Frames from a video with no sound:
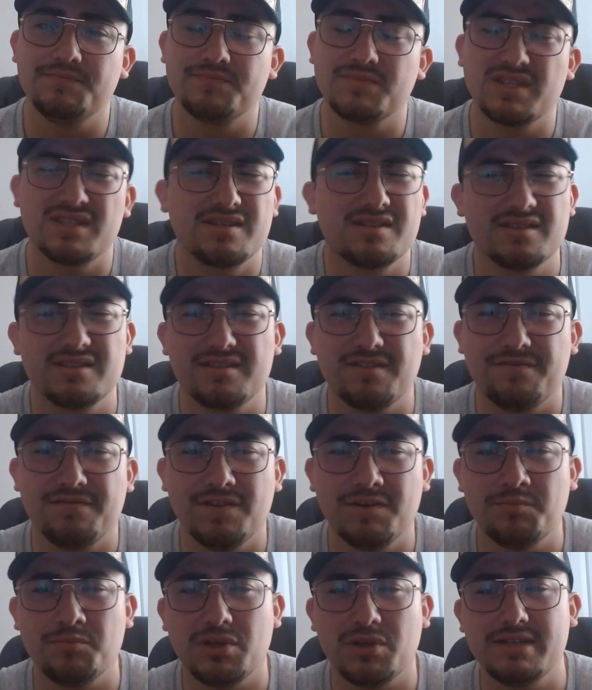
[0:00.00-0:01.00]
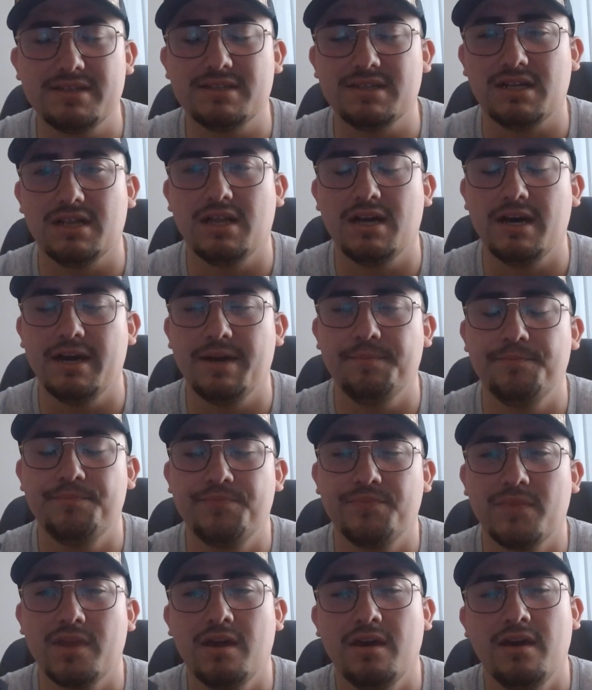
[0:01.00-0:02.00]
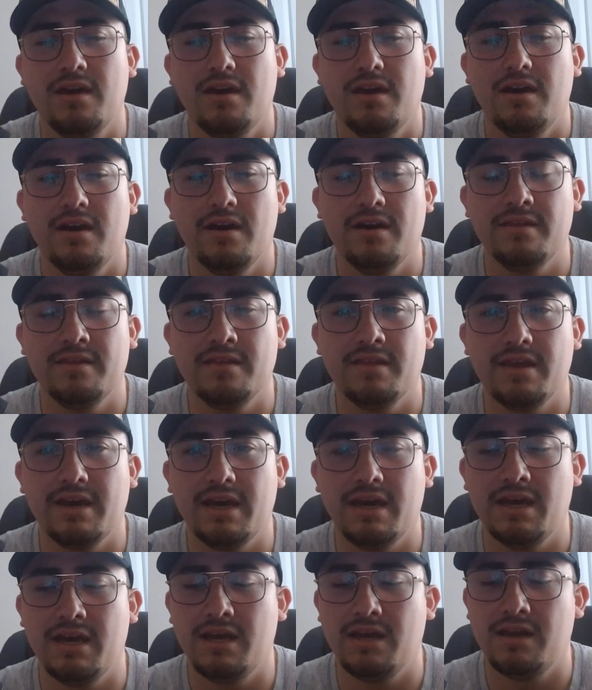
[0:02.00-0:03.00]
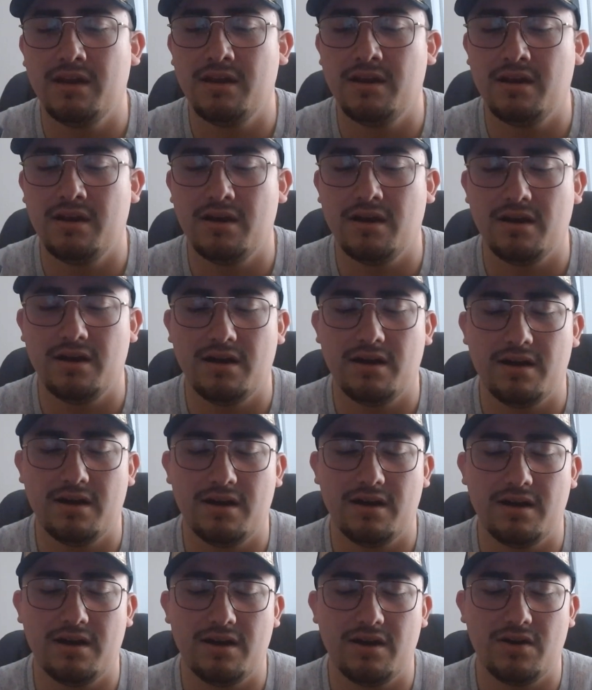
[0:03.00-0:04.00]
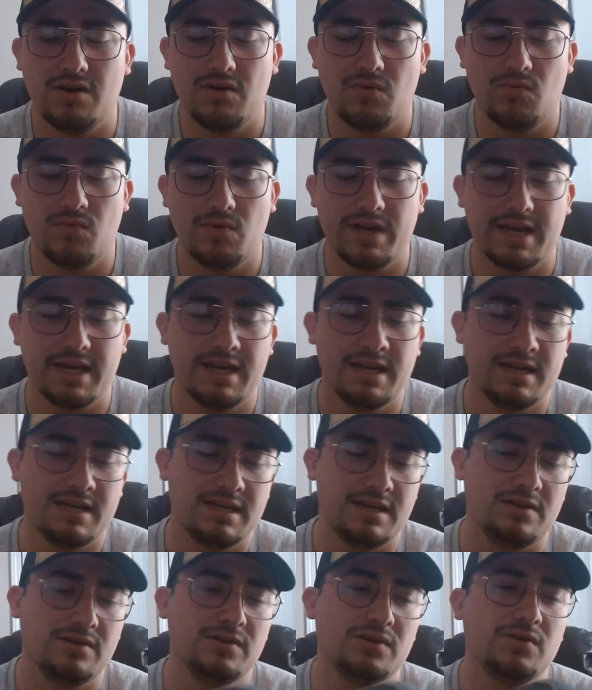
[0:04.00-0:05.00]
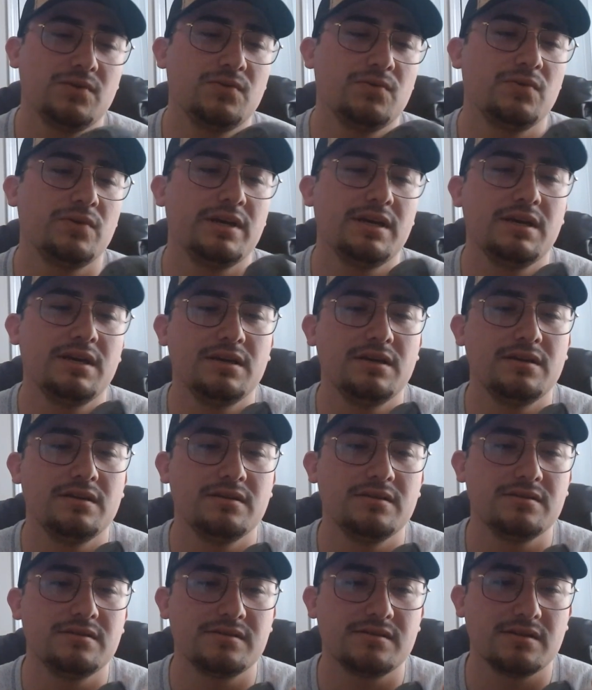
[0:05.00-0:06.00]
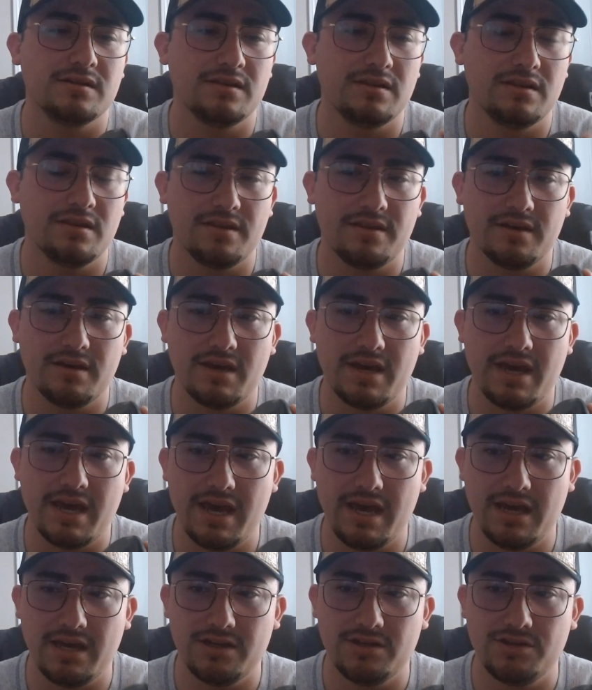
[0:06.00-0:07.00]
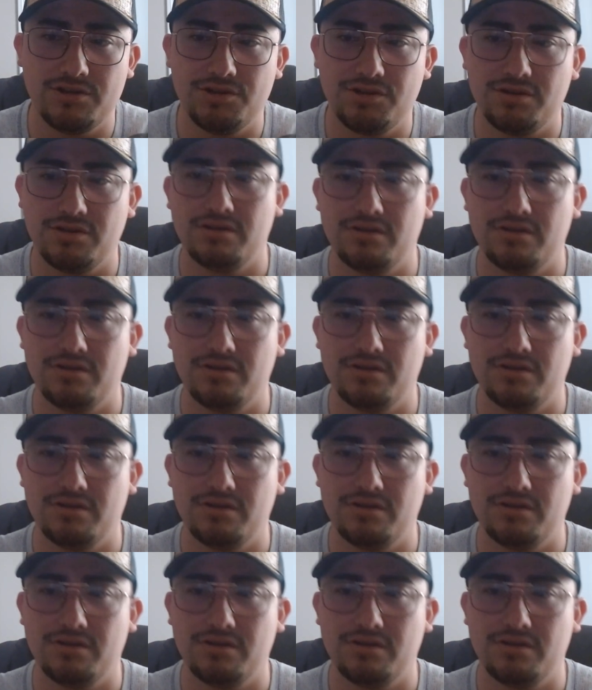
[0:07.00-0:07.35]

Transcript: It's just a fun place to climb. And then what I can tell you is the edge.